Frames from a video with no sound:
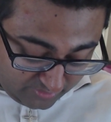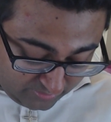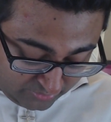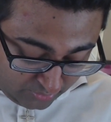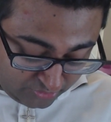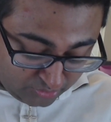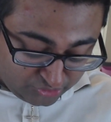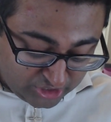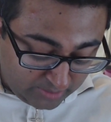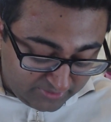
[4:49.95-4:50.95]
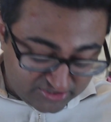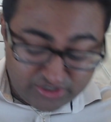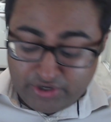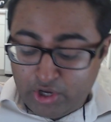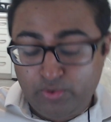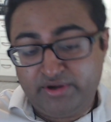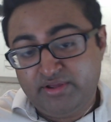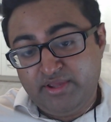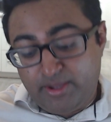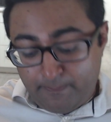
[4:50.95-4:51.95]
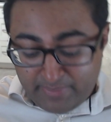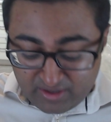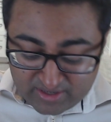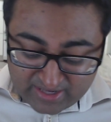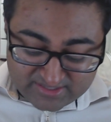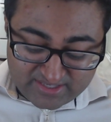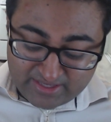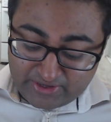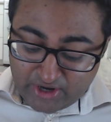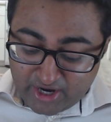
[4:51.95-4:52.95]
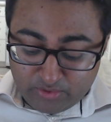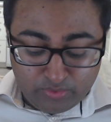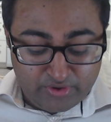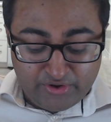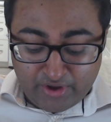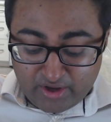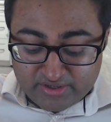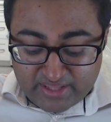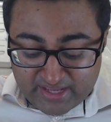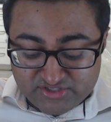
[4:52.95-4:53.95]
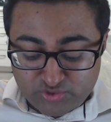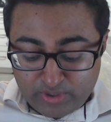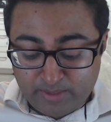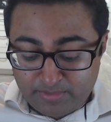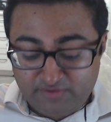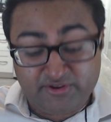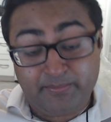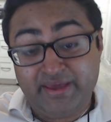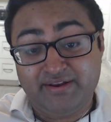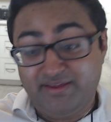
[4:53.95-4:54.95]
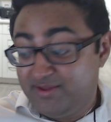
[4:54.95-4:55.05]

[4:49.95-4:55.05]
though, though Job doesn't know it, Bildad saying God will not cast away a perfect man.